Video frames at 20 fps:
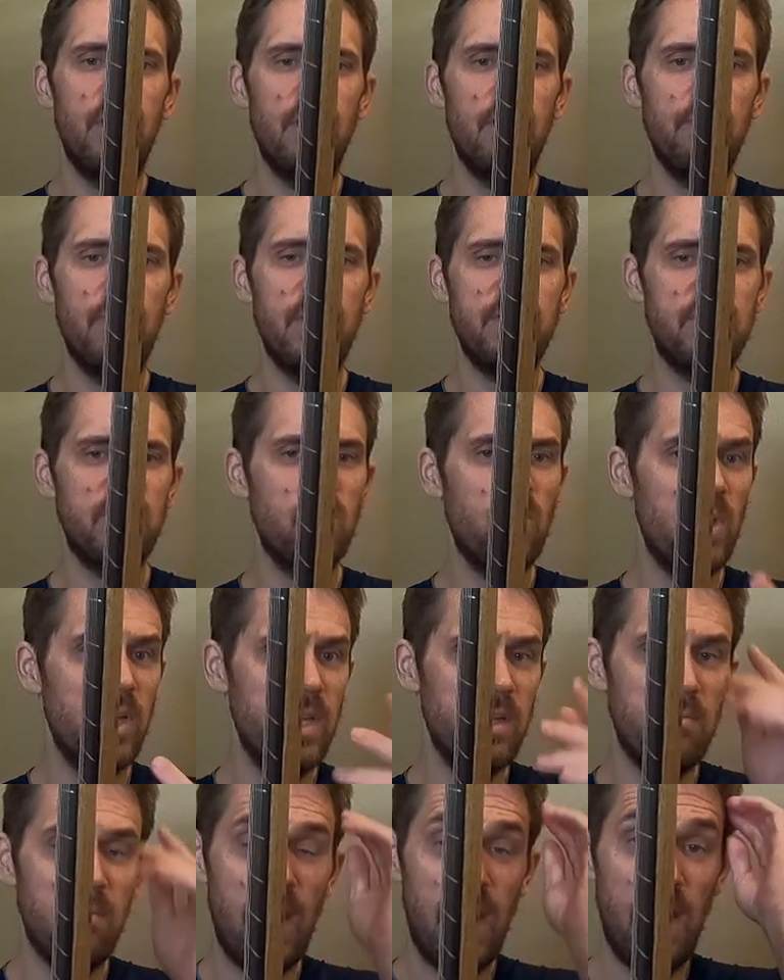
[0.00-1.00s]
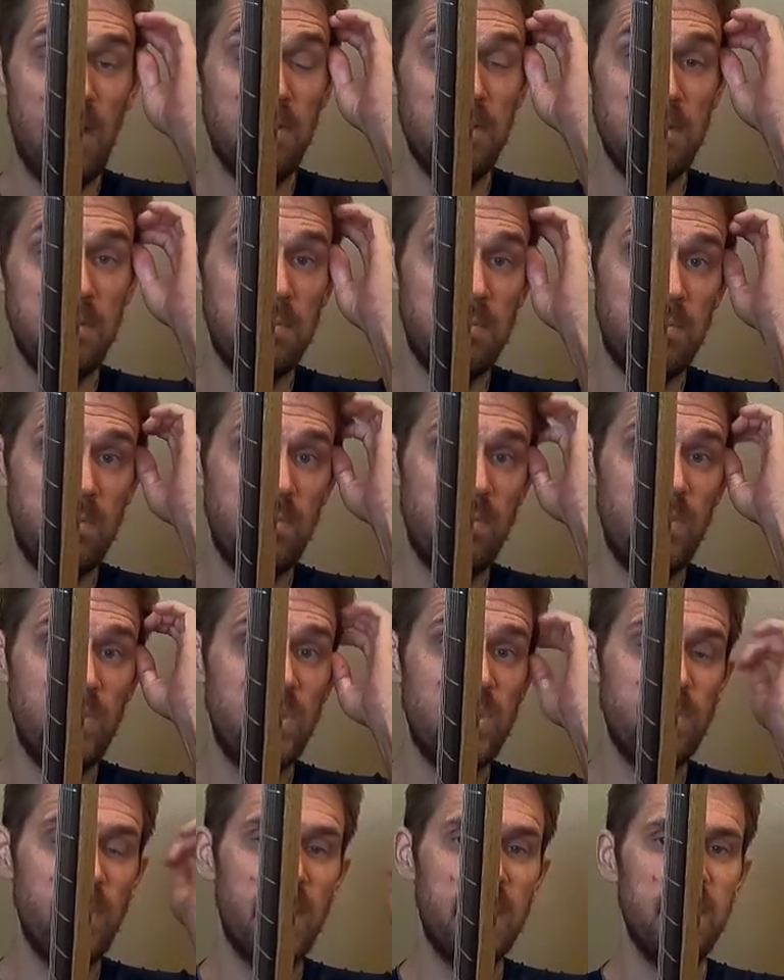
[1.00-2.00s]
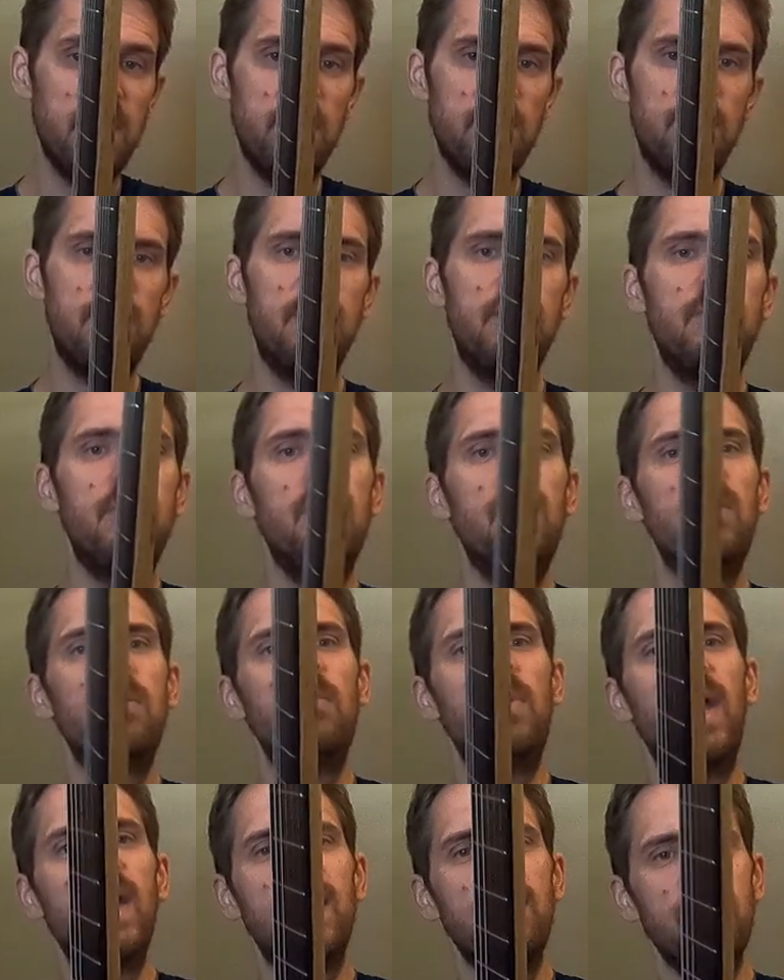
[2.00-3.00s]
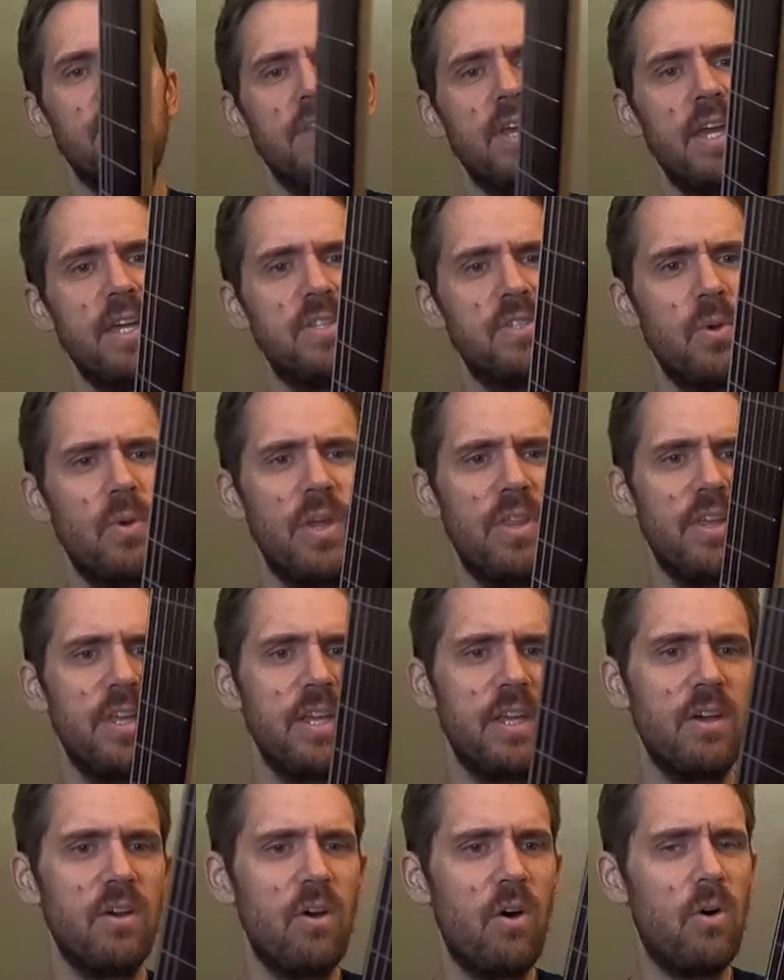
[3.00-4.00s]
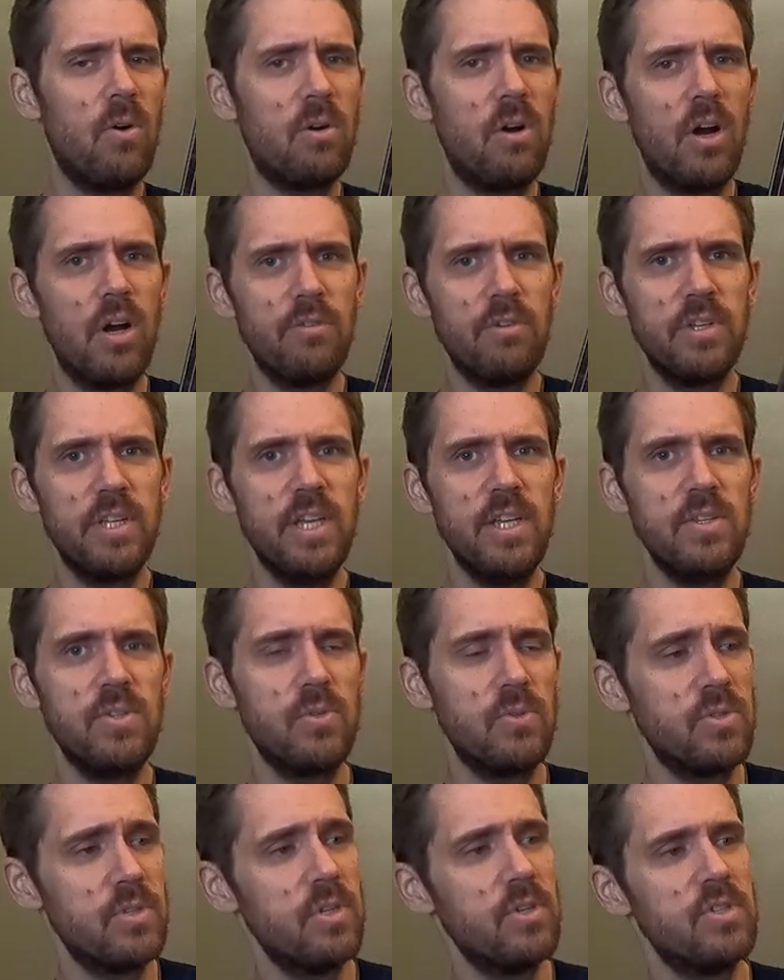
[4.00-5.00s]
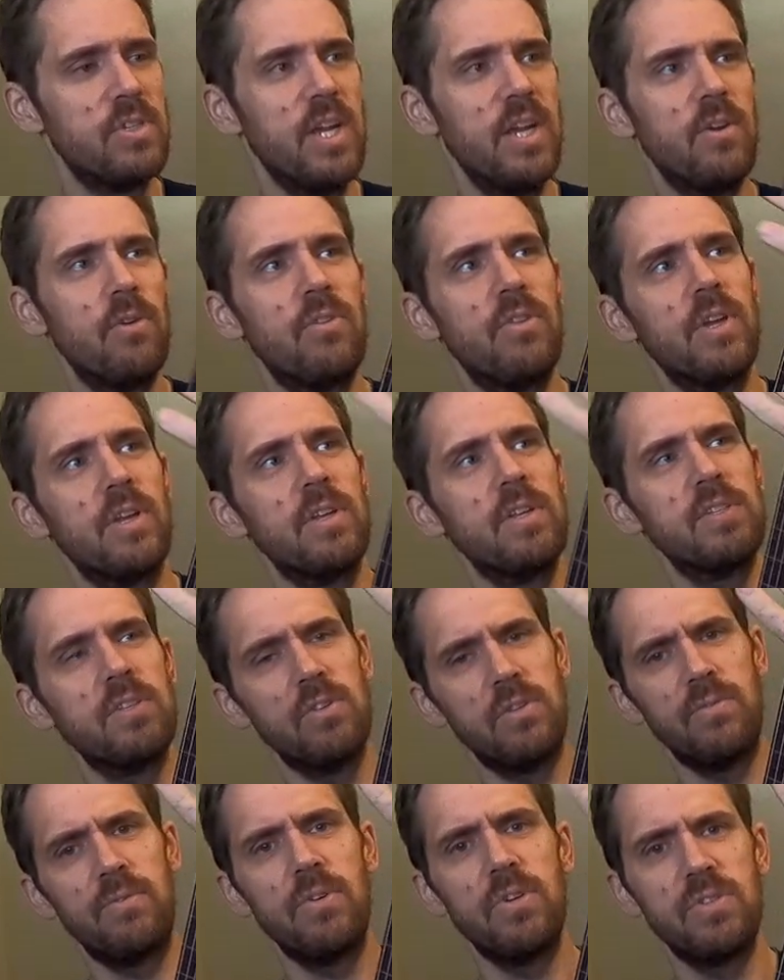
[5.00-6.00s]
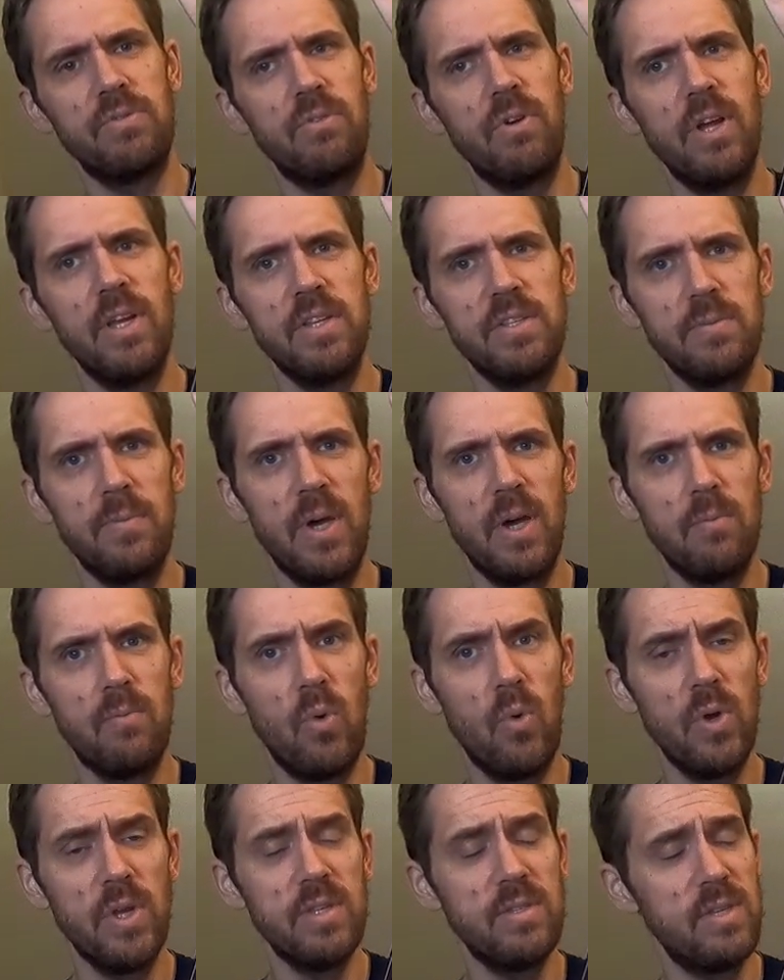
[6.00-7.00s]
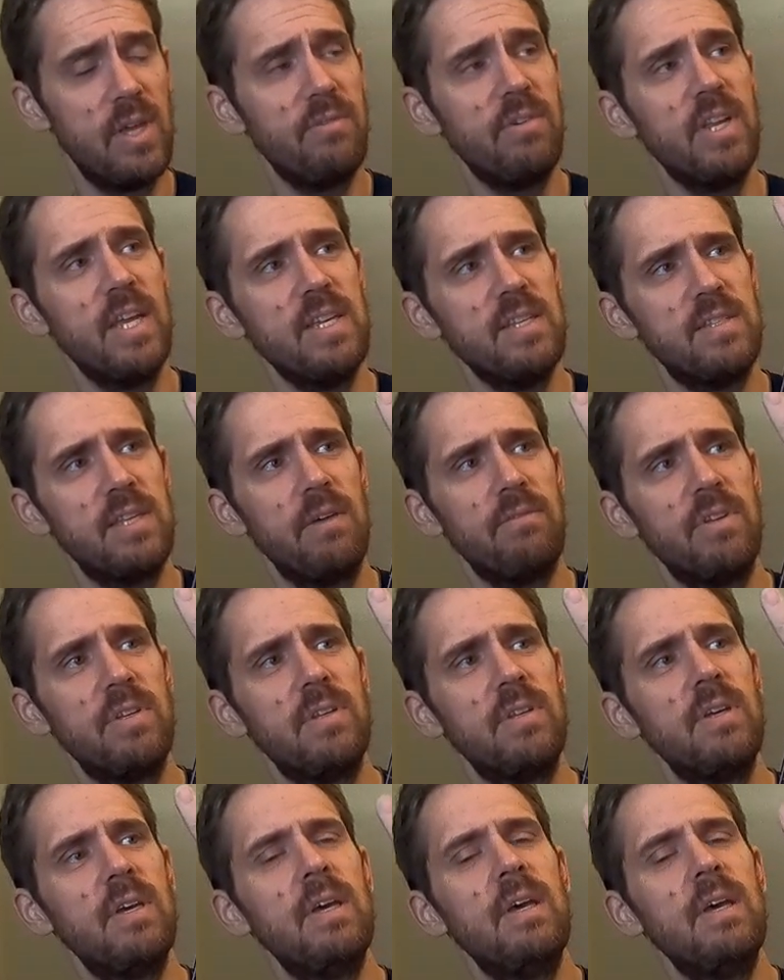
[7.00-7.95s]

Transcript: that's the way Allan spec'd it back in the day. So I think all Carvin Kiesels, their standard thickness at the first fret is about 0.787,